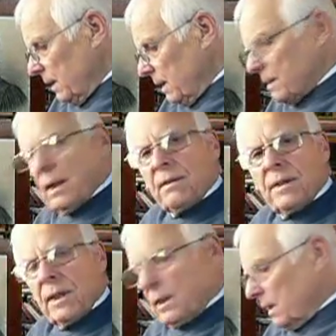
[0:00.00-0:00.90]
and then
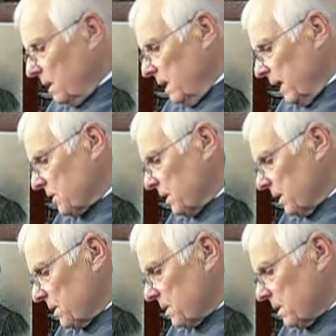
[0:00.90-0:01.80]
thirdly
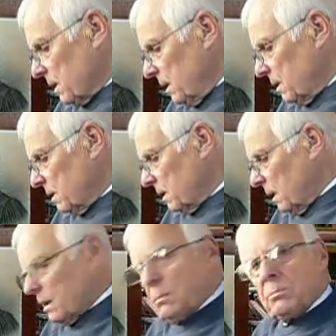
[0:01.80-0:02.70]
excellence in
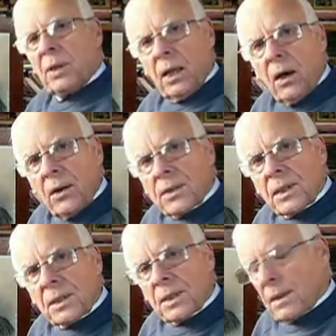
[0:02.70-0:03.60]
priorities